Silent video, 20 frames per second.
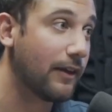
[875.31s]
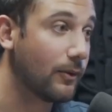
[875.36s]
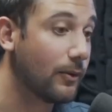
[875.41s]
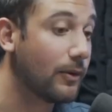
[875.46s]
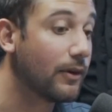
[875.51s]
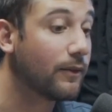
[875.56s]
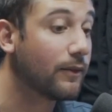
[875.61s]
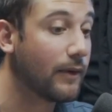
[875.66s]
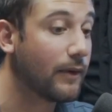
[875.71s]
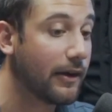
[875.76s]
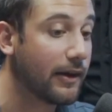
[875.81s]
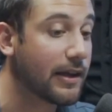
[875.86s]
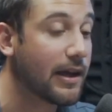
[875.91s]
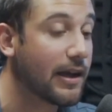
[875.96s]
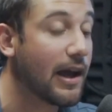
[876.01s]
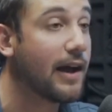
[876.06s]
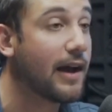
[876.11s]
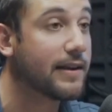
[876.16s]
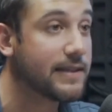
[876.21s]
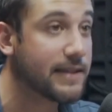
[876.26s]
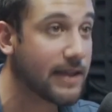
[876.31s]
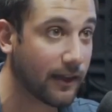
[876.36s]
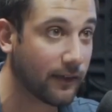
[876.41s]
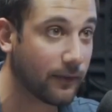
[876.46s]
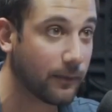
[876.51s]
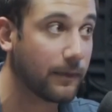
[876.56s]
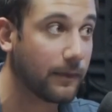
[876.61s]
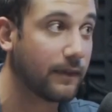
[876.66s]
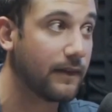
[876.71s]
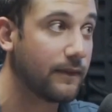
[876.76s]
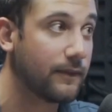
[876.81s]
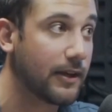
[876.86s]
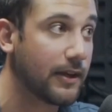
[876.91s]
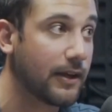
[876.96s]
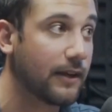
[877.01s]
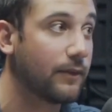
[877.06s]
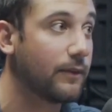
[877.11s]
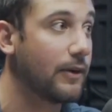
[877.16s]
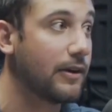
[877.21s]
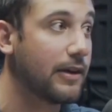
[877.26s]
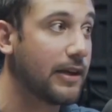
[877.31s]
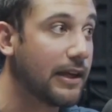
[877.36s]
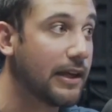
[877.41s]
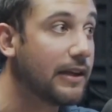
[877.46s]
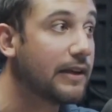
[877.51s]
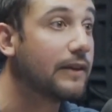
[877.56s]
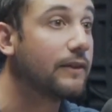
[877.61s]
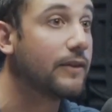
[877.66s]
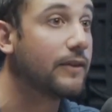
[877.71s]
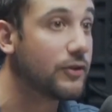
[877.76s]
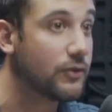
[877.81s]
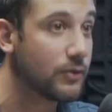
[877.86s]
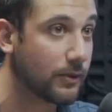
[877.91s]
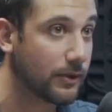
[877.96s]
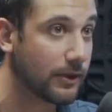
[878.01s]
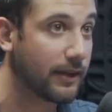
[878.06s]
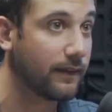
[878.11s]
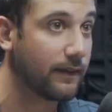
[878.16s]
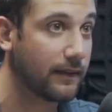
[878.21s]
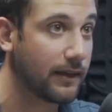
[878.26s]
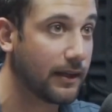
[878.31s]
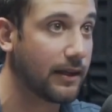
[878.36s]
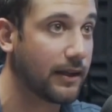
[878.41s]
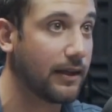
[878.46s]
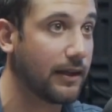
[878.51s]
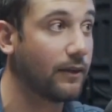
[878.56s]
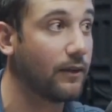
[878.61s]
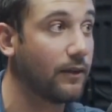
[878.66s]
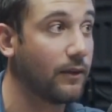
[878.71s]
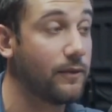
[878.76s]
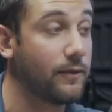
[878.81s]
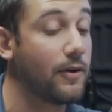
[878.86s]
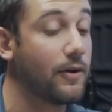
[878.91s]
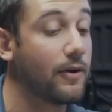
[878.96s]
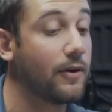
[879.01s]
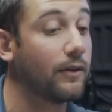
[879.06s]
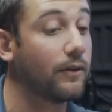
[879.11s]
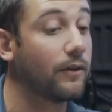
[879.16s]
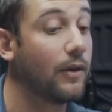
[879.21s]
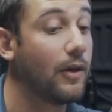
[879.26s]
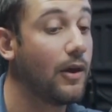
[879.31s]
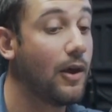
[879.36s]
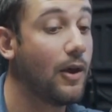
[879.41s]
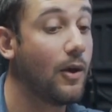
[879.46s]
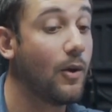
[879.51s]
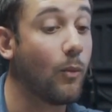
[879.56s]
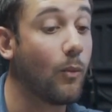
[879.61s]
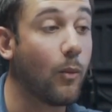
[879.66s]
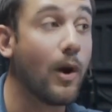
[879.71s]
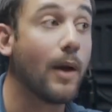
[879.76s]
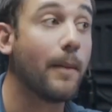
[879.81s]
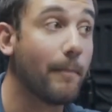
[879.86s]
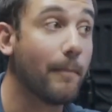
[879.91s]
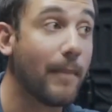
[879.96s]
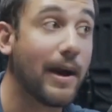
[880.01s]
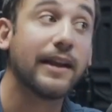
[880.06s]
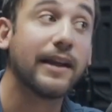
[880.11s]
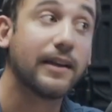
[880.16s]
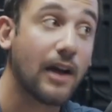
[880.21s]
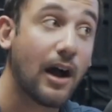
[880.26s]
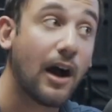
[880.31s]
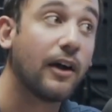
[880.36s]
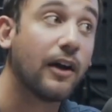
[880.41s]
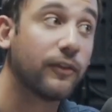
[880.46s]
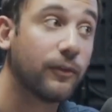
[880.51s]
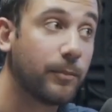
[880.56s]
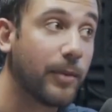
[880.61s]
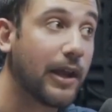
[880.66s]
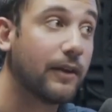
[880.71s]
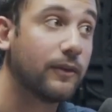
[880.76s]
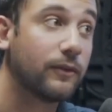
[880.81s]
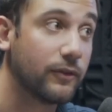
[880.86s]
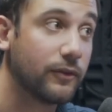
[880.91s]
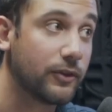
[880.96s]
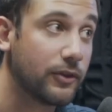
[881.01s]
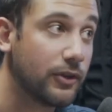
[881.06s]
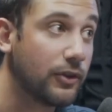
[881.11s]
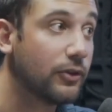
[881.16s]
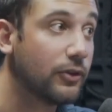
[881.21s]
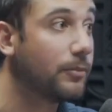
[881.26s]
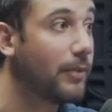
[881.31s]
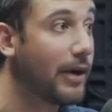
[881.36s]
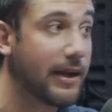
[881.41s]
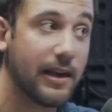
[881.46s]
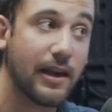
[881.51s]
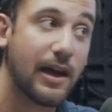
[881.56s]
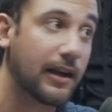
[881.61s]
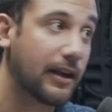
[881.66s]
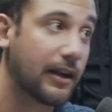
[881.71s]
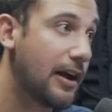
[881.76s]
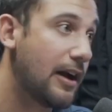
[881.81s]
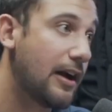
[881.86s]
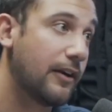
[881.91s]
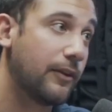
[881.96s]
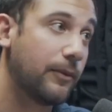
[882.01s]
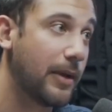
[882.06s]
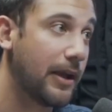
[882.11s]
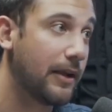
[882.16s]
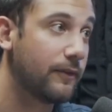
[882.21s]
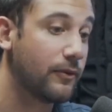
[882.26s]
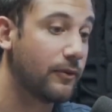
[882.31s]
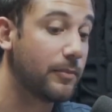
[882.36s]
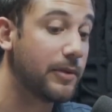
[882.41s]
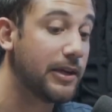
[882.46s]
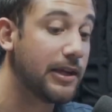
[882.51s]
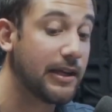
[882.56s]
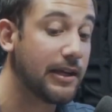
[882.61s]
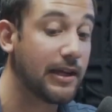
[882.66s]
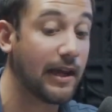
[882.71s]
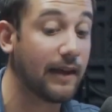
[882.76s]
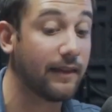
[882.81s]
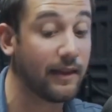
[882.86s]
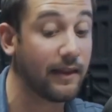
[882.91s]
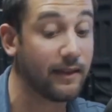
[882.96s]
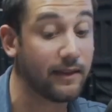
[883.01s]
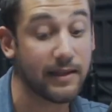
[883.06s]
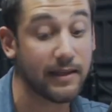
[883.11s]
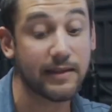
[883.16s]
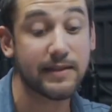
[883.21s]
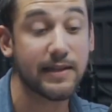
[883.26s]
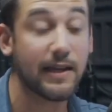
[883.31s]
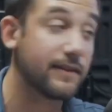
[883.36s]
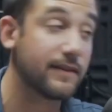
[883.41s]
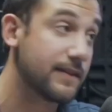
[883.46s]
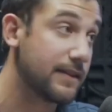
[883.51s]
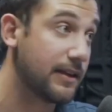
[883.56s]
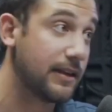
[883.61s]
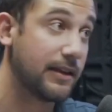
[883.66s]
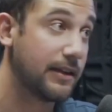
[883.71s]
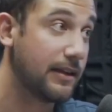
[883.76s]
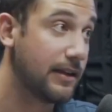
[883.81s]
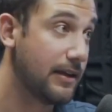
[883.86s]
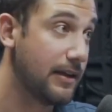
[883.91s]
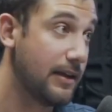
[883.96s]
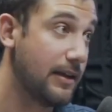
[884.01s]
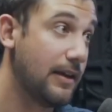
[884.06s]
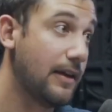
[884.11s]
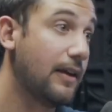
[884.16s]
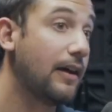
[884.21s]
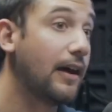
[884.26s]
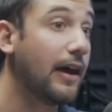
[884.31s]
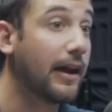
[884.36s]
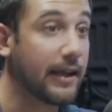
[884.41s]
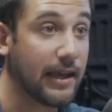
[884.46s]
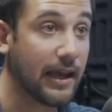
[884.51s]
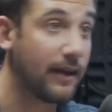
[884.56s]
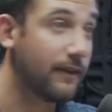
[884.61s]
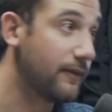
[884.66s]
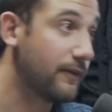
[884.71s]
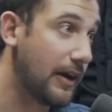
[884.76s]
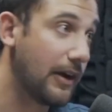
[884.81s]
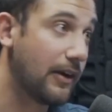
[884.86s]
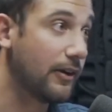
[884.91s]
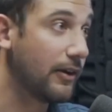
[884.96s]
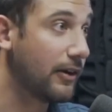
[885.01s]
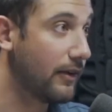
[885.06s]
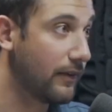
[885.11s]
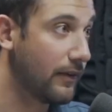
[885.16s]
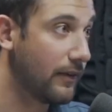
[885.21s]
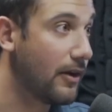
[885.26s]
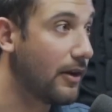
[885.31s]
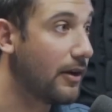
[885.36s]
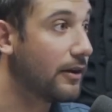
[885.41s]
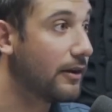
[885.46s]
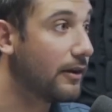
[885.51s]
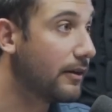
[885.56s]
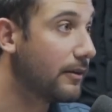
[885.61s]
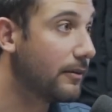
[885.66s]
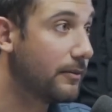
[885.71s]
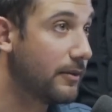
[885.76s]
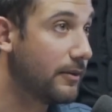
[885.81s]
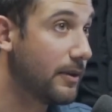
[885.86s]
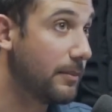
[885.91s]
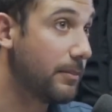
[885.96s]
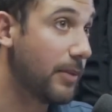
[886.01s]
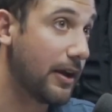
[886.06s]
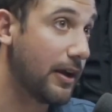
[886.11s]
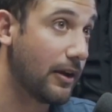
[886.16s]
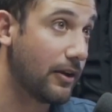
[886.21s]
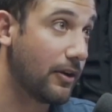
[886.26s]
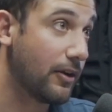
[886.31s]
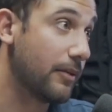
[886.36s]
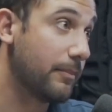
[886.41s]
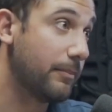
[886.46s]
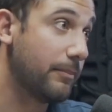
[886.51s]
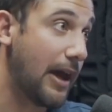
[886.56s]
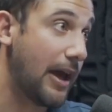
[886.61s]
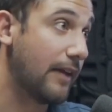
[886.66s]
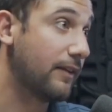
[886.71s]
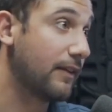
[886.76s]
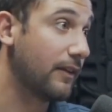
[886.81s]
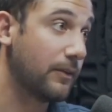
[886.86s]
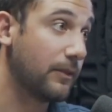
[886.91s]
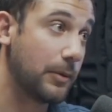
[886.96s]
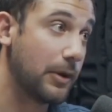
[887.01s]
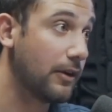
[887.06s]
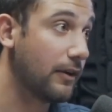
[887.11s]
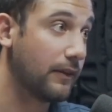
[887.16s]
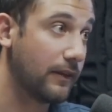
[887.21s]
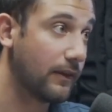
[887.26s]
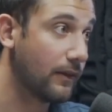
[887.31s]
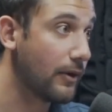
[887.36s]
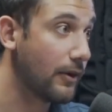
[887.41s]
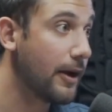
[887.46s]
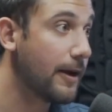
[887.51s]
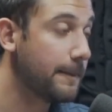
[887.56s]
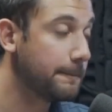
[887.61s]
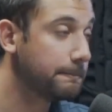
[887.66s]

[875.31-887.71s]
So it is very context-specific, it's very individualistic insofar as what might cause pain for you, might not cause pain for me, and then the intensity, again, varies depending on our past experiences, right?